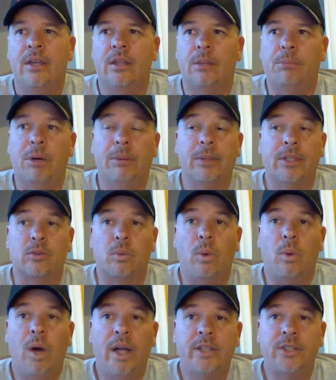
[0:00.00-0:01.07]
The public is
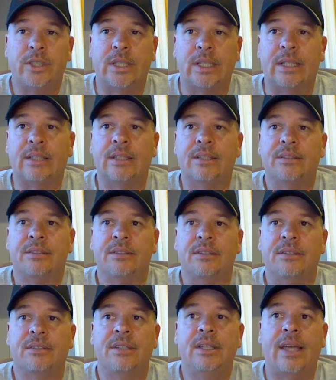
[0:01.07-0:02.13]
watching and needs to
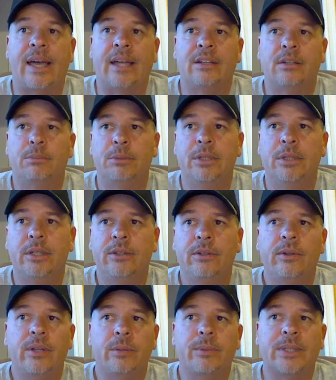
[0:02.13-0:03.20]
see that,
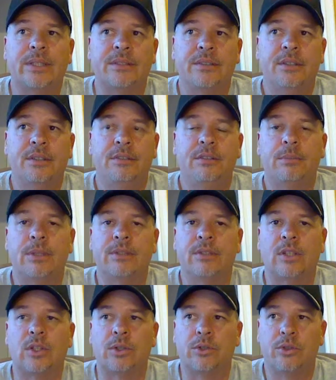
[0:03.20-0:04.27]
particularly when the system is
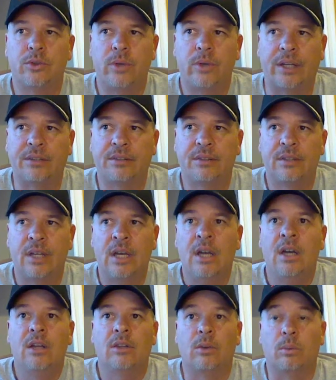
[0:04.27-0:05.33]
under stress,
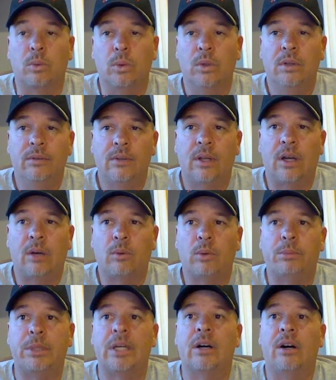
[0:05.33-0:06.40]
the rule of law
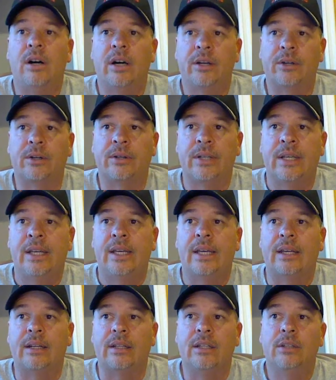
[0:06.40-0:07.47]
will be honored
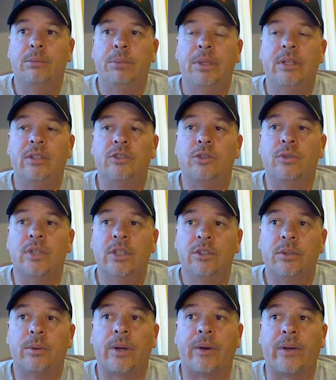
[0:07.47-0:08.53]
and an independent
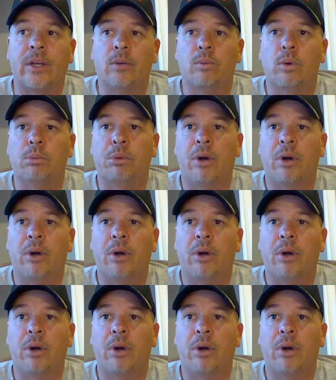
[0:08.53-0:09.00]
judiciary will